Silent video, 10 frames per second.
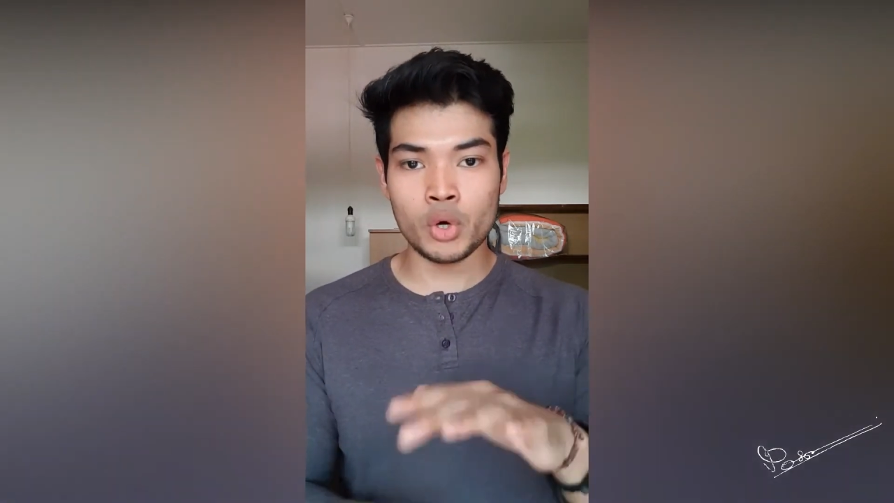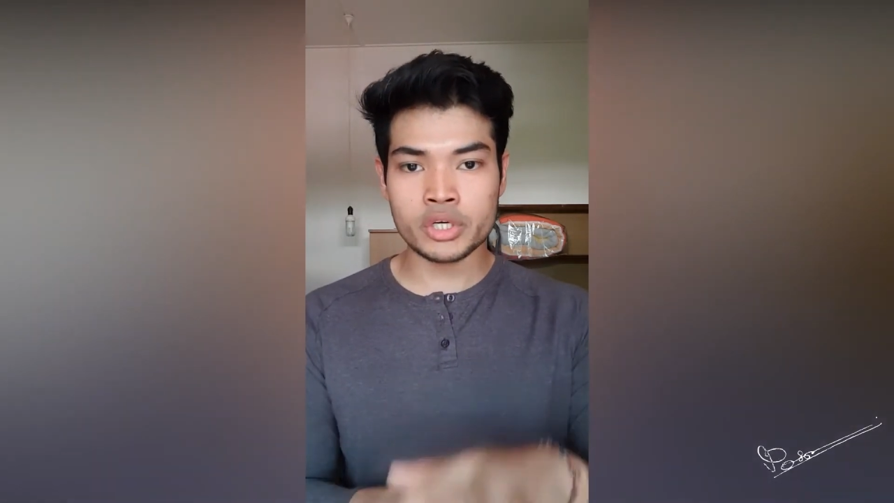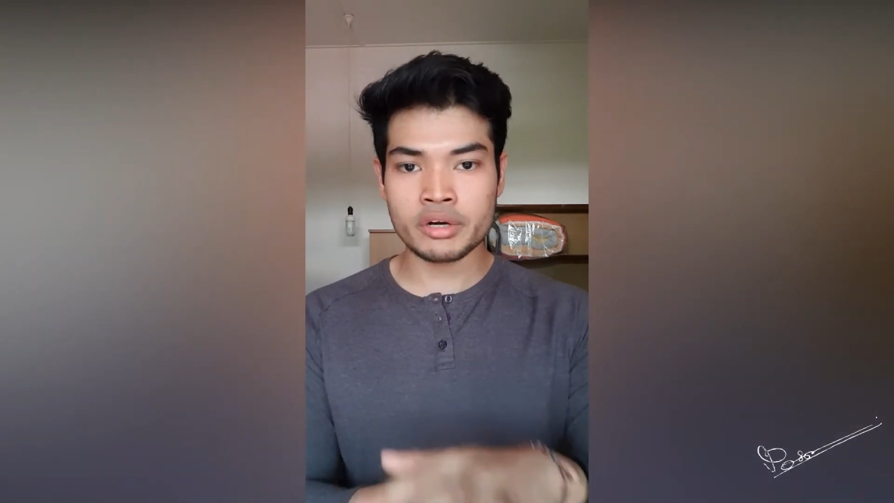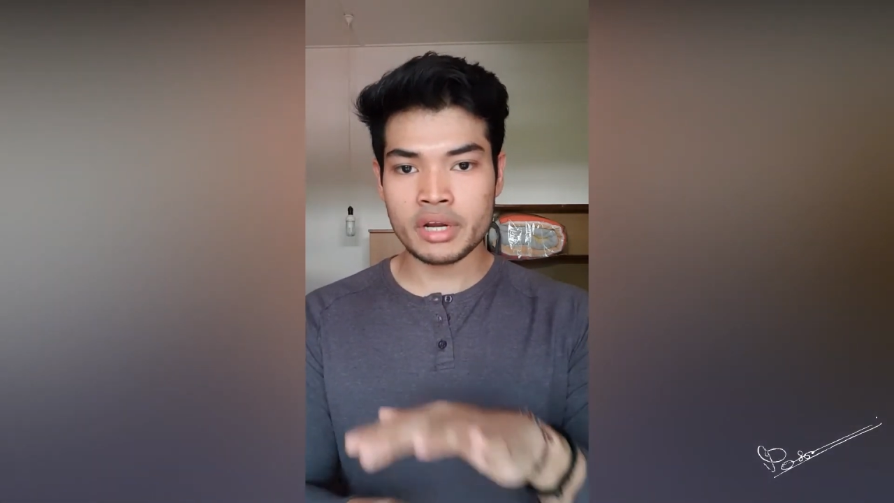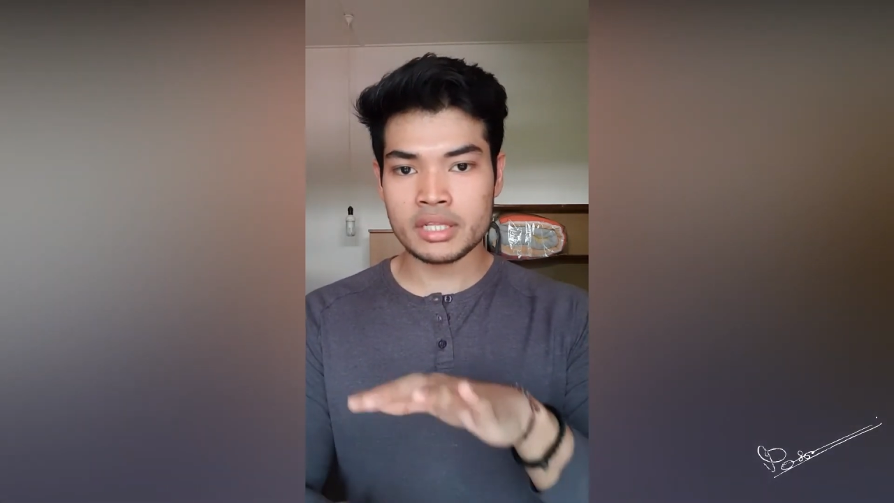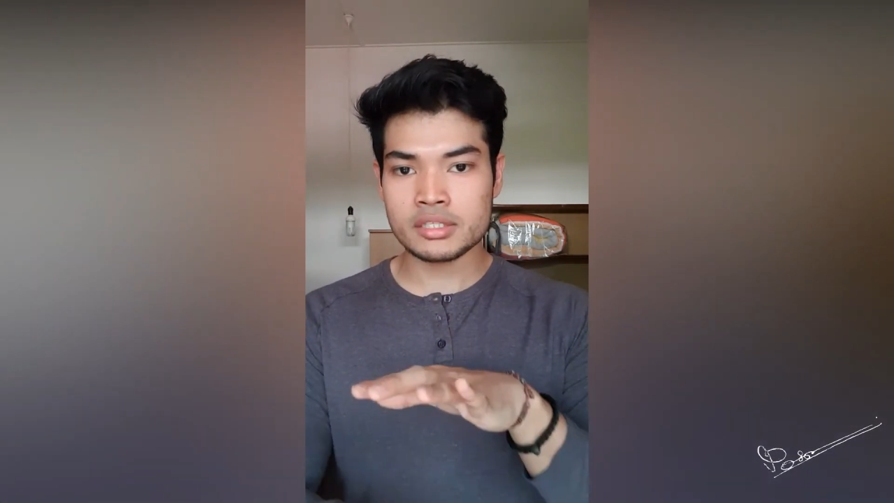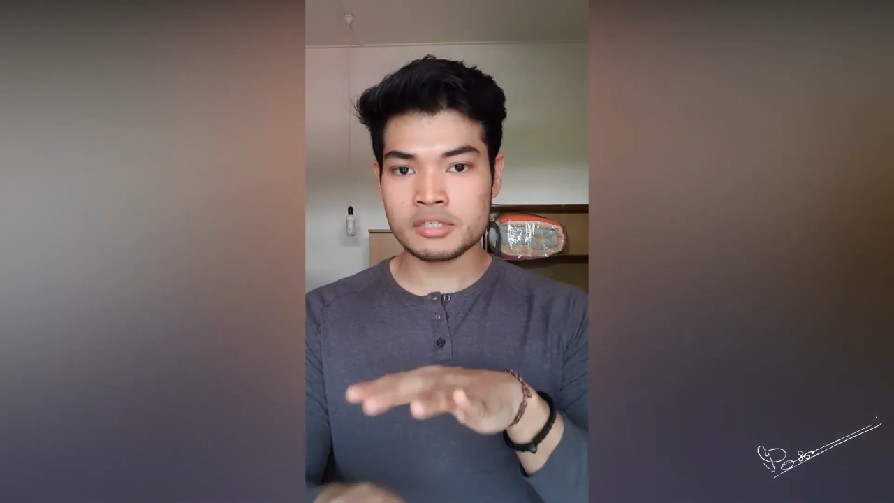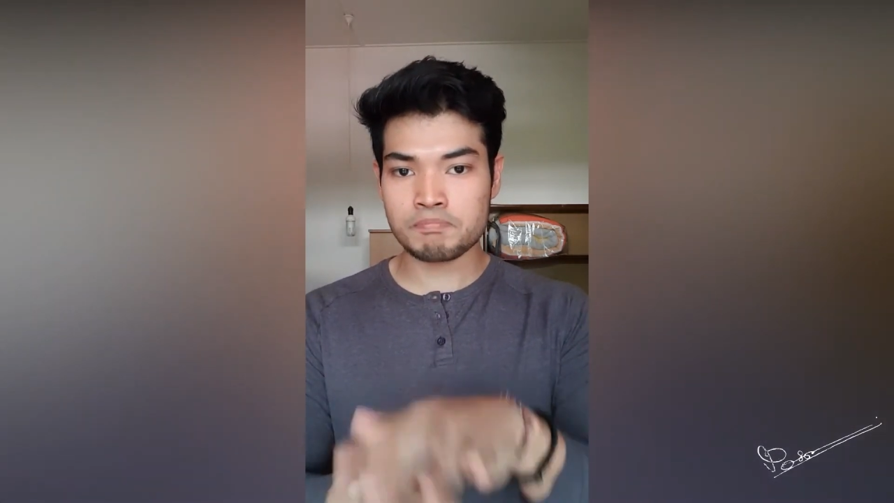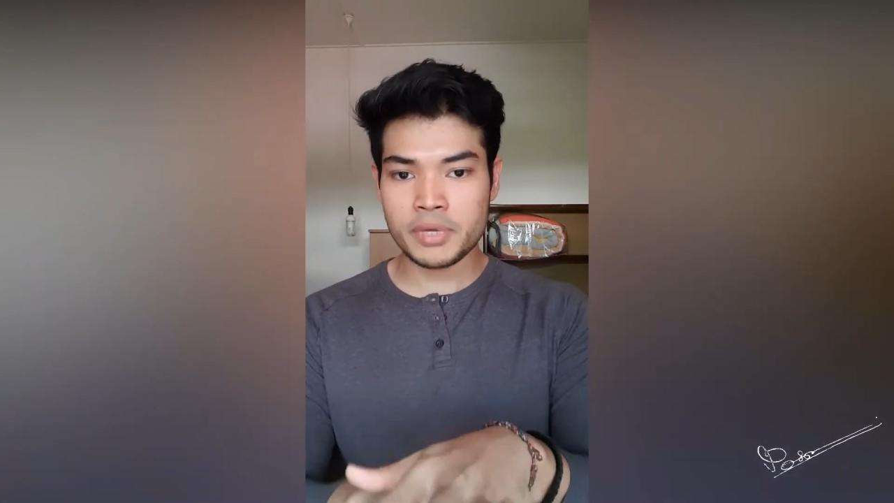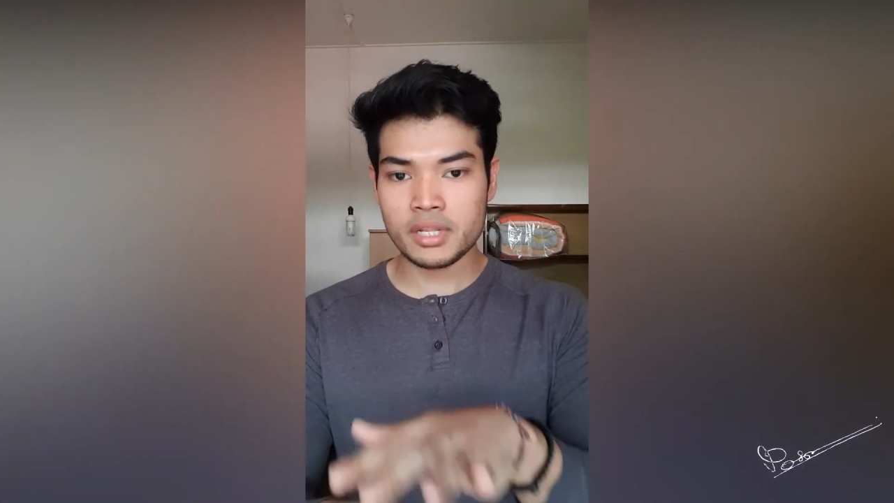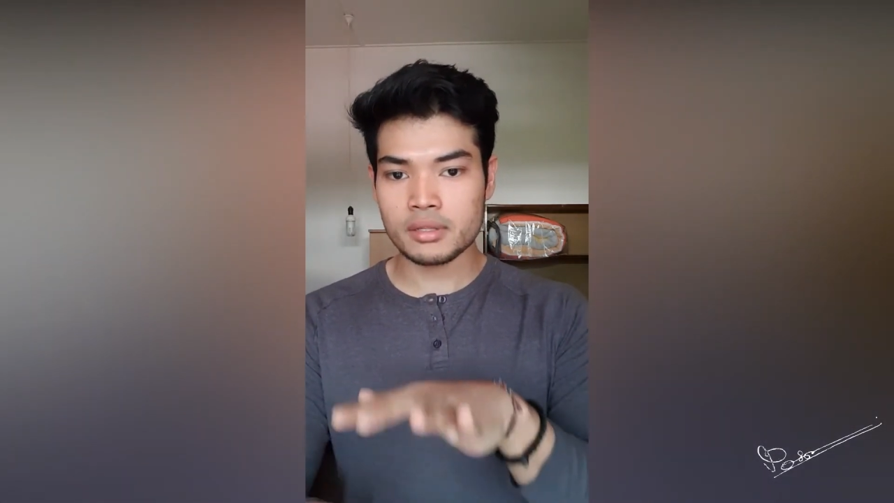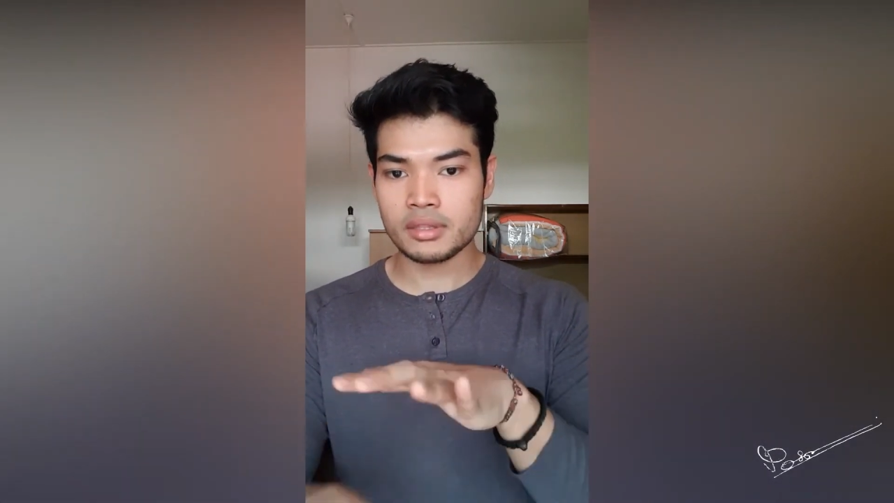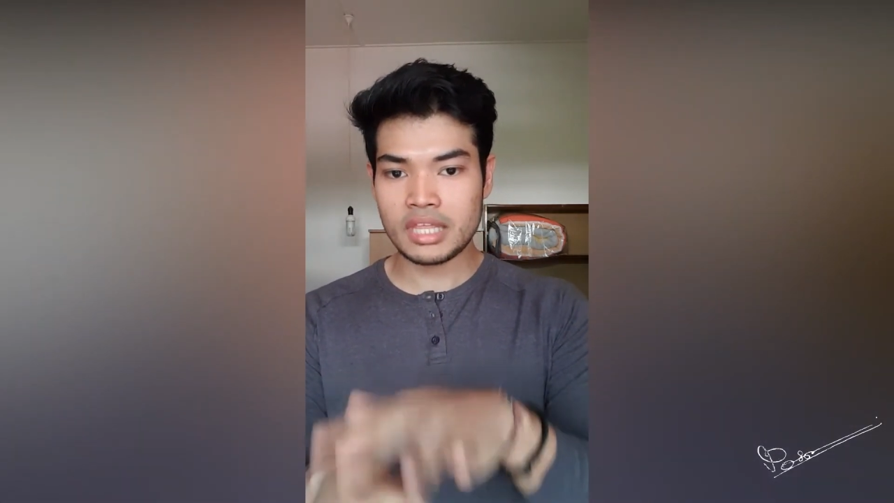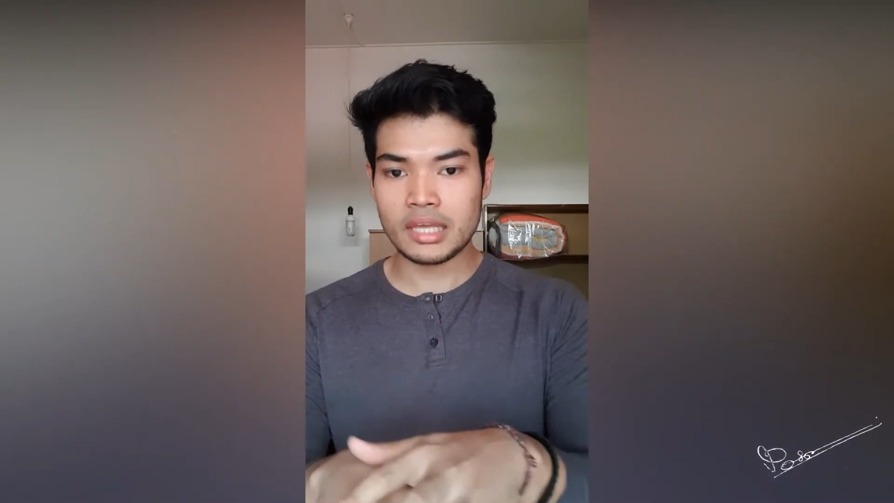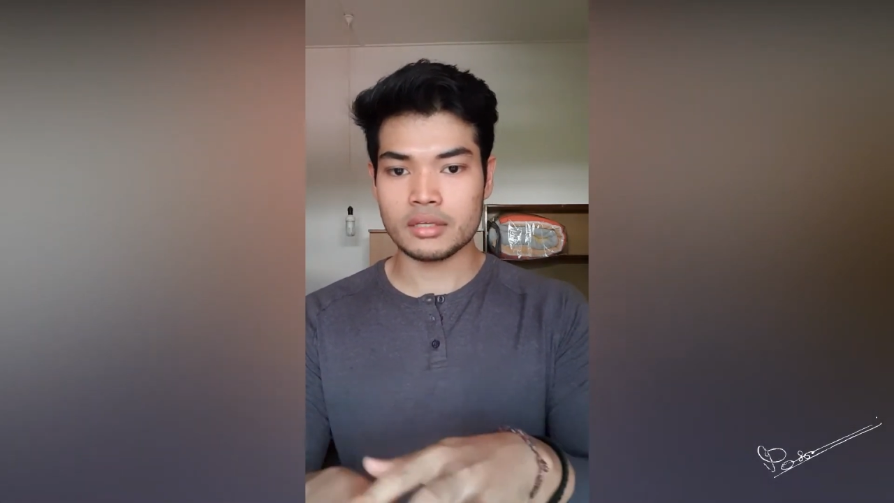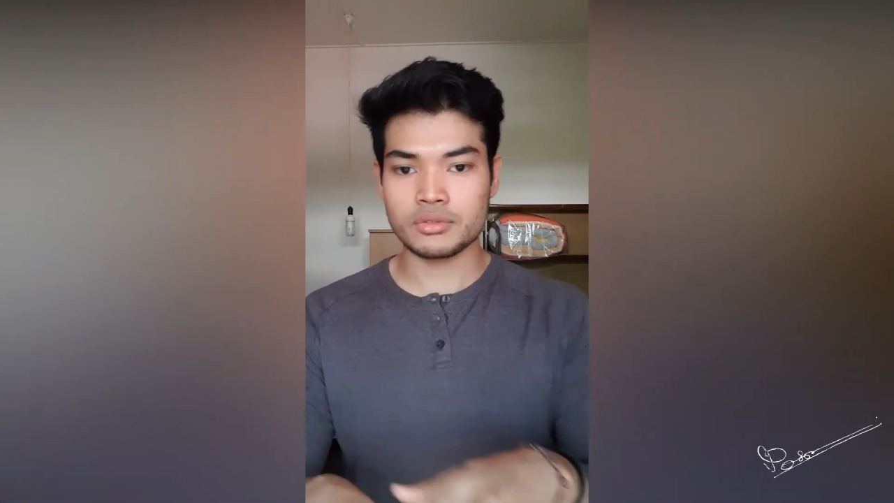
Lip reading: moderate speed thing.